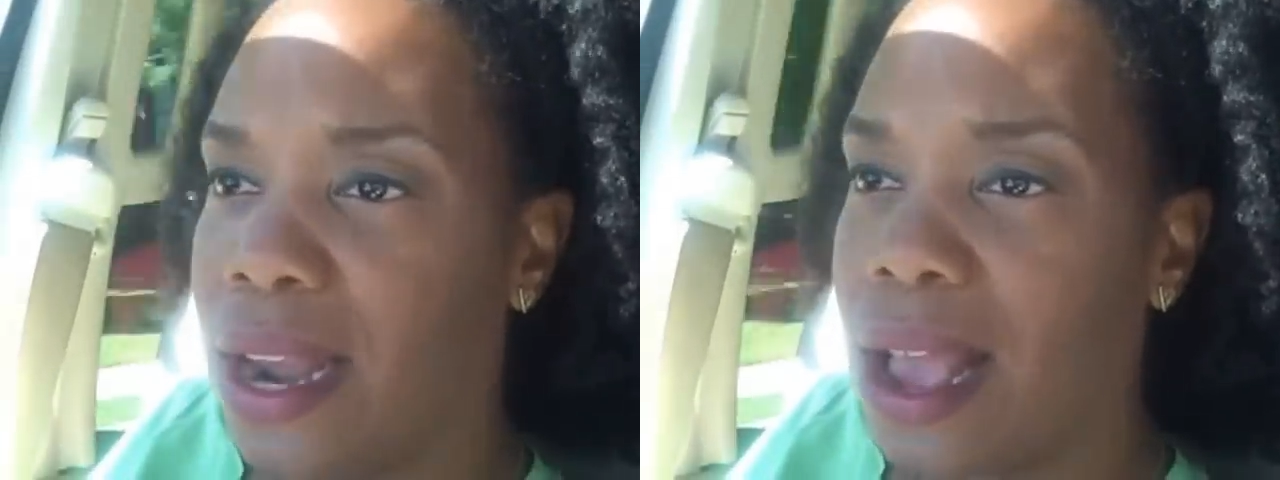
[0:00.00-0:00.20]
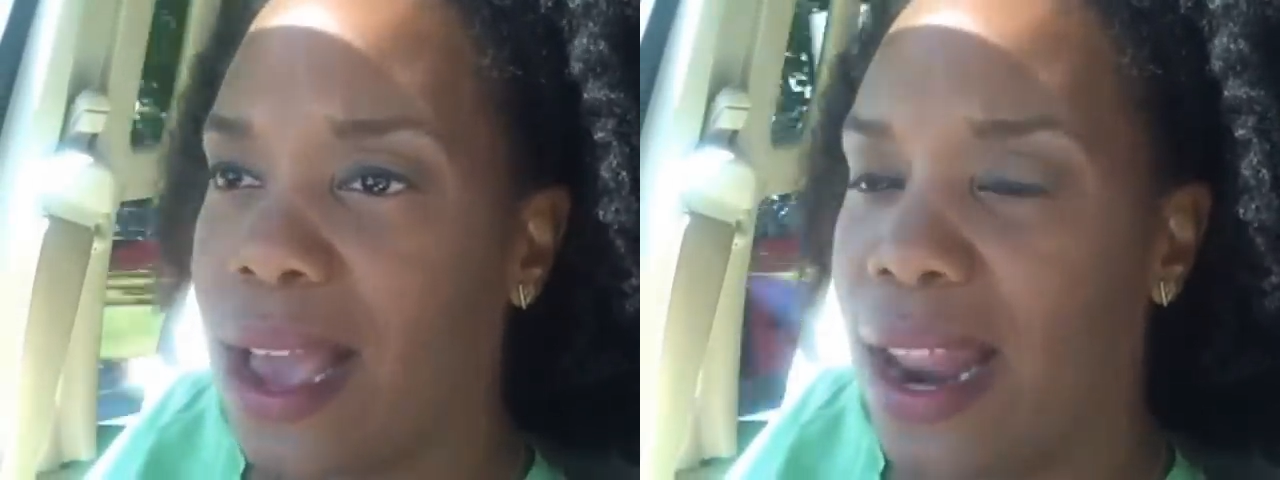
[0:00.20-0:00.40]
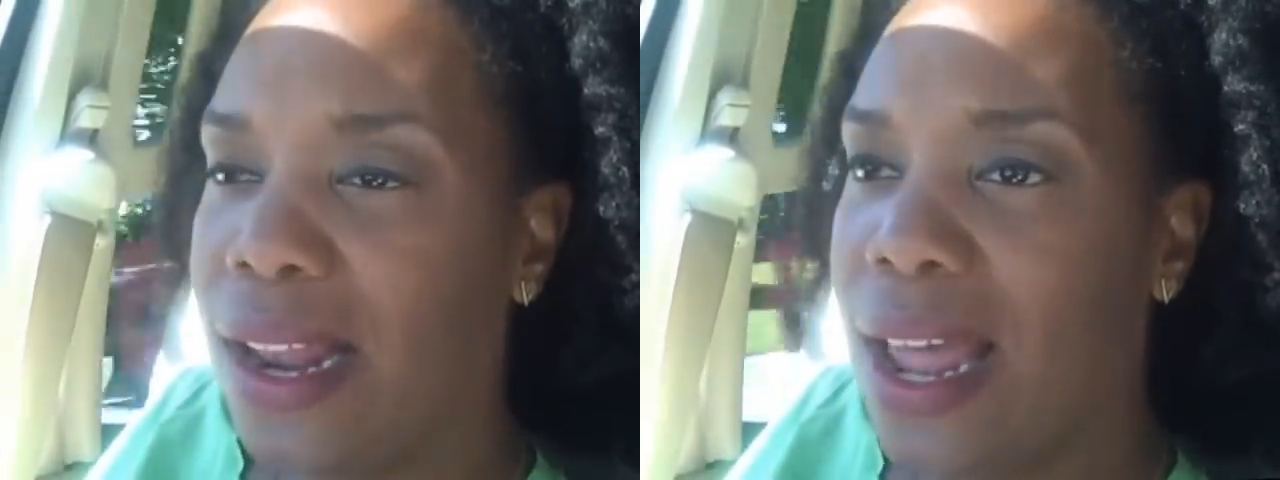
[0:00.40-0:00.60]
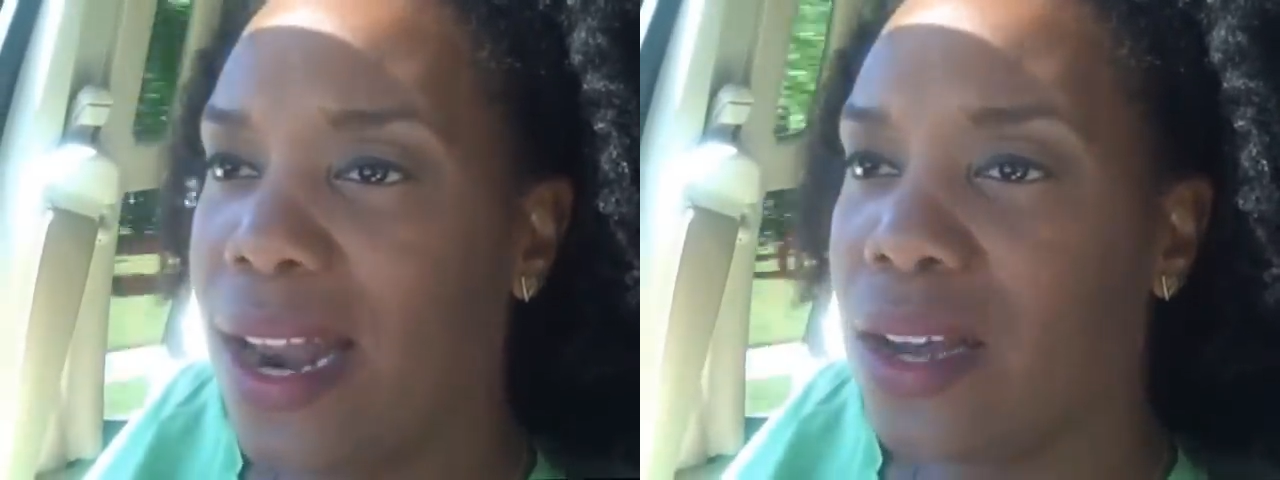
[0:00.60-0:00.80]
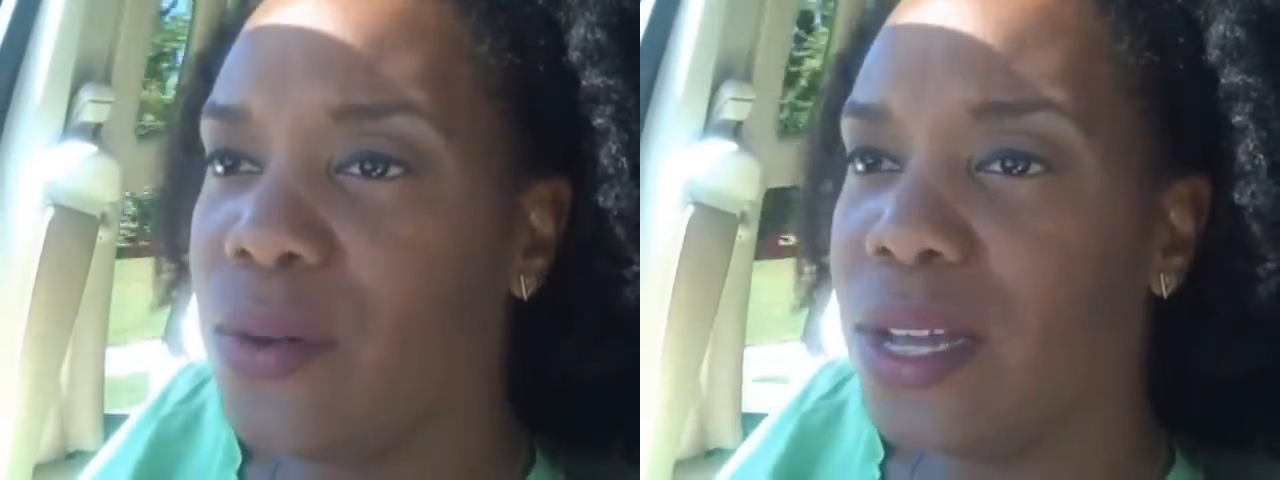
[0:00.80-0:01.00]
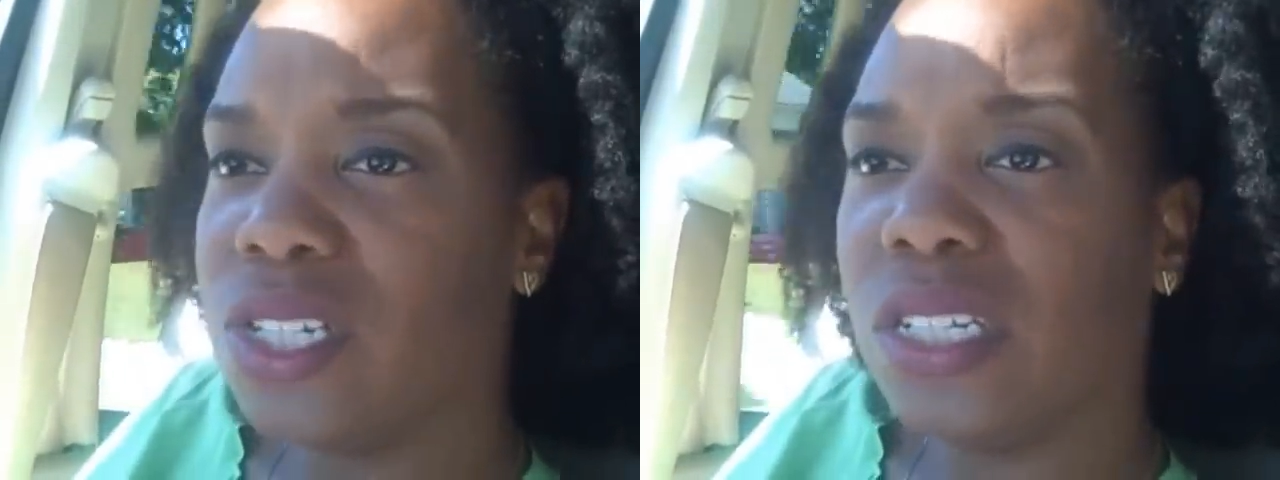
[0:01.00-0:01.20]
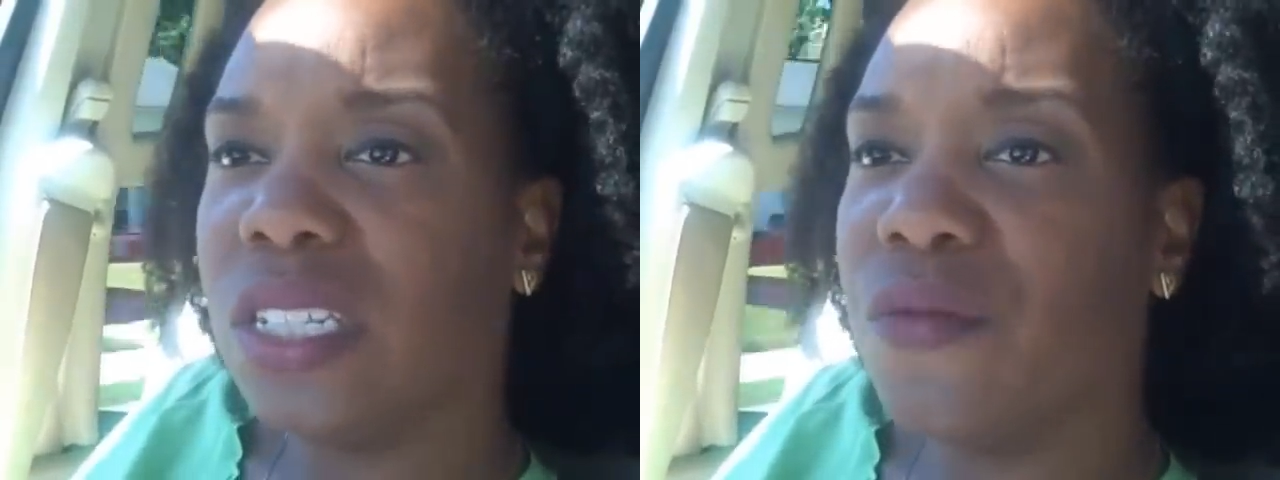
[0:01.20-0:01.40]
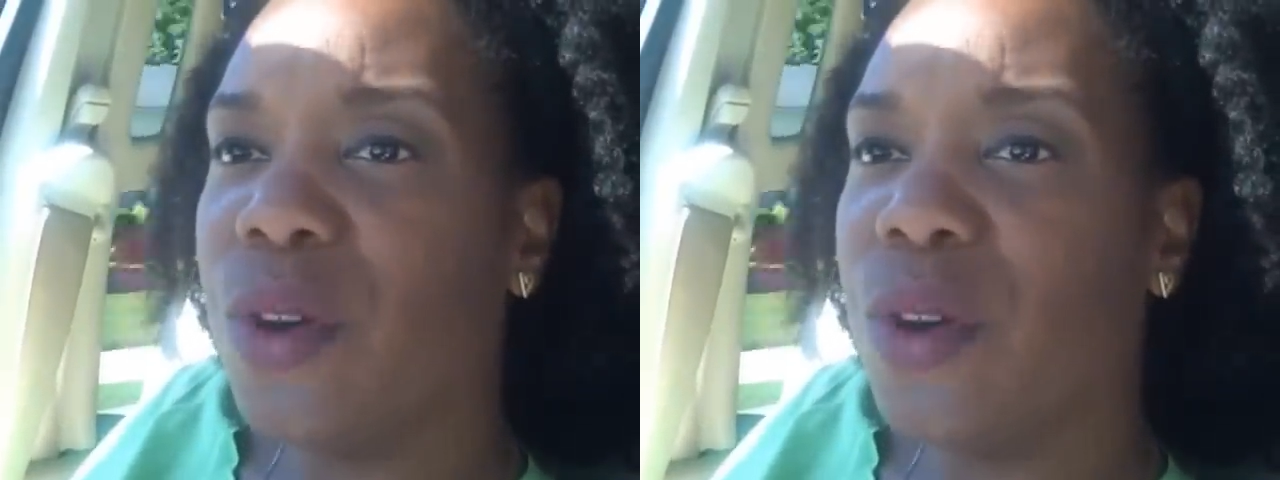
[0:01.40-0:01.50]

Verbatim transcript: and I got a lot of questions of